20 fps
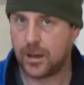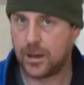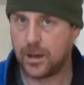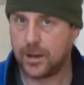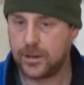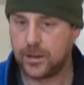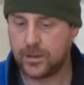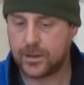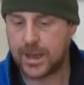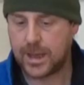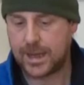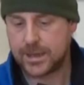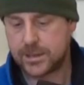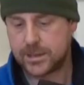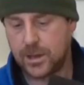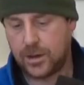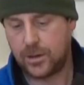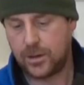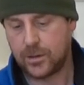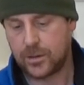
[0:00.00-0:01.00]
a little
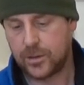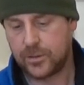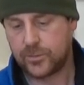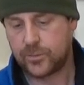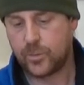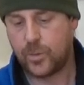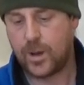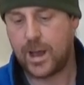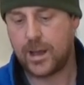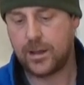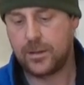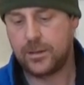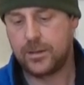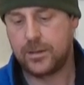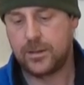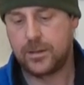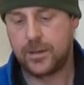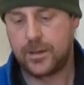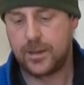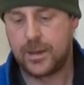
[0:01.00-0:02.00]
catalogue as well
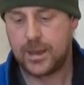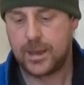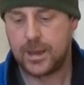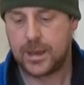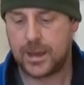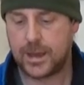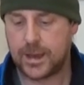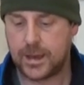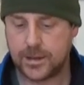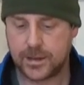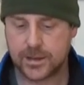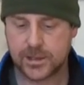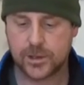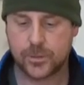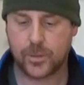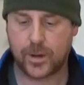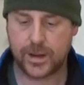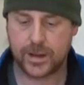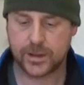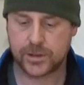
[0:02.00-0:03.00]
in this
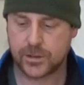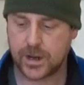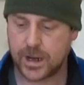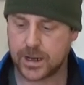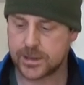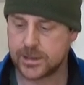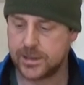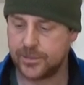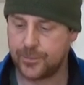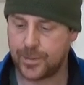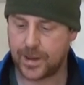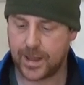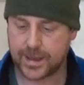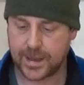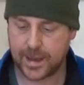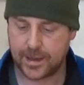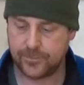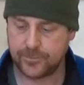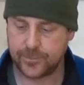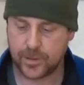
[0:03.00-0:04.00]
quite attractive
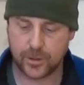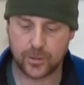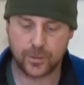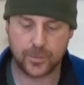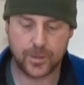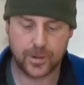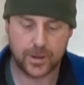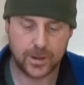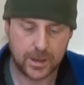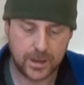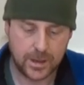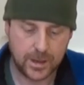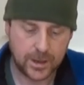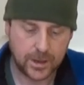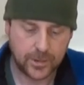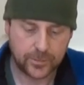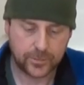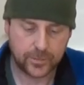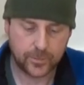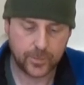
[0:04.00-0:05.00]
black envelope.
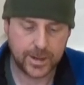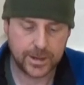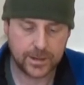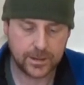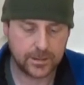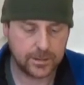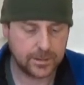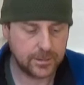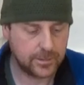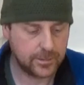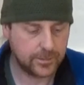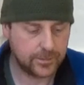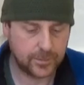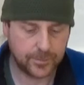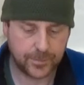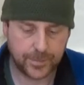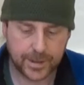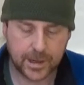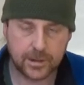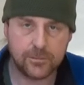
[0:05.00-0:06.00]
So when
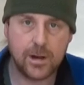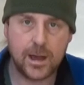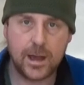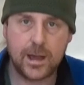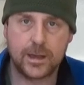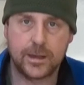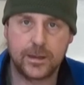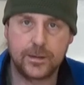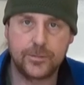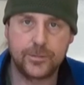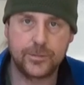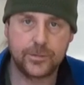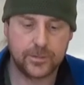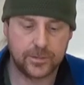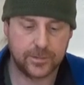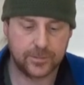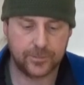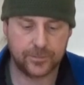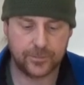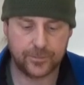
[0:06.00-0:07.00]
something
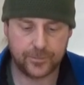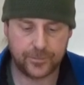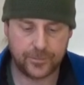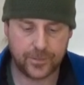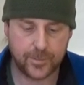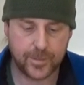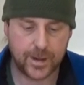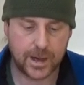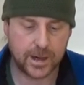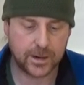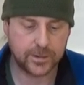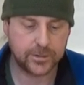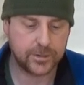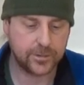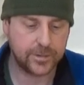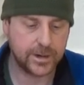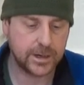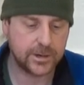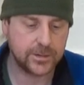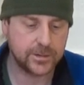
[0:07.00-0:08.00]
arrives from
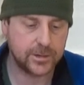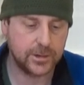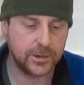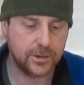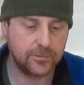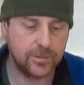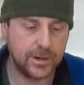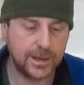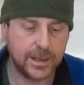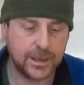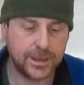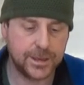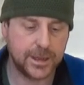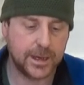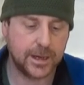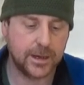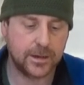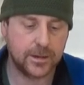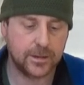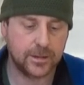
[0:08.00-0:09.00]
Arc'teryx, you really
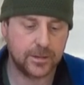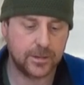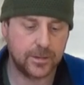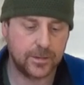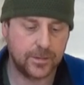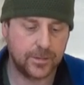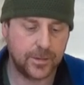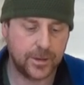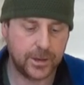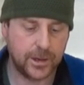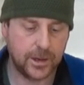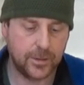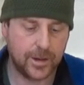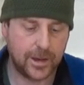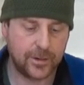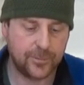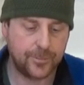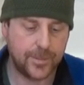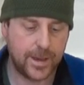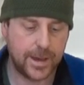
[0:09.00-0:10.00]
think that you
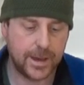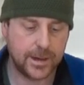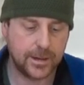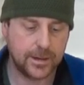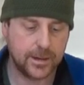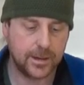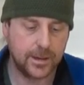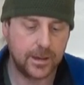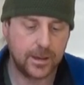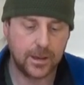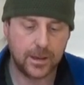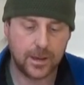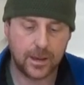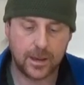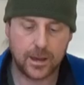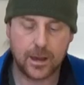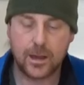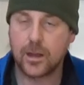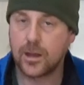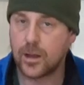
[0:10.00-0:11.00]
have made
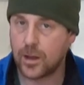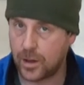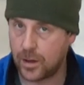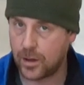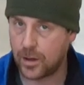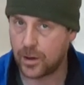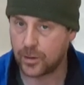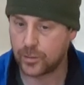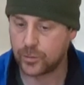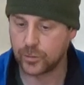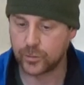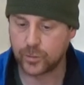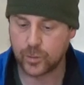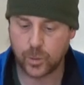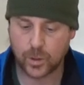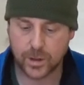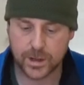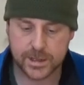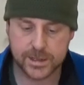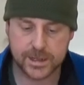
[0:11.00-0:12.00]
uh, a good
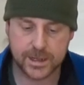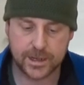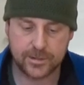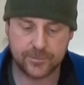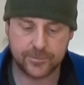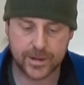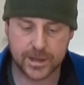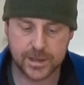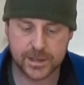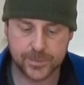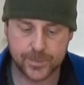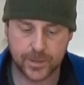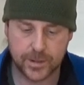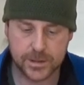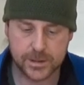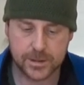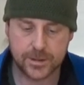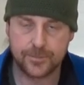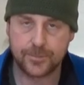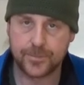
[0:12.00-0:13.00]
quality
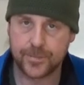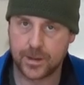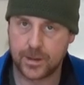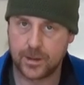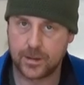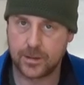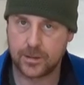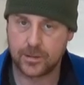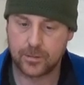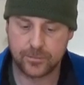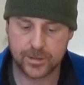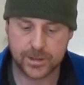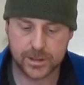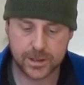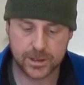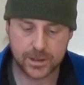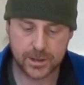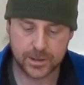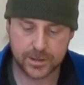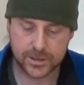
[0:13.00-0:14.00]
investment.
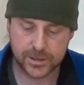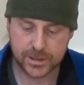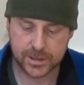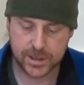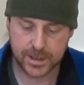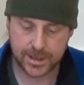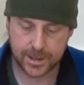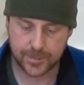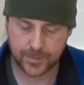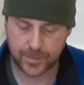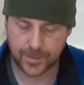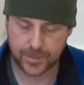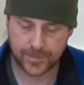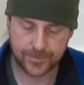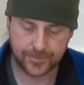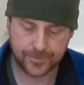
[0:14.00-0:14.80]
Return slip,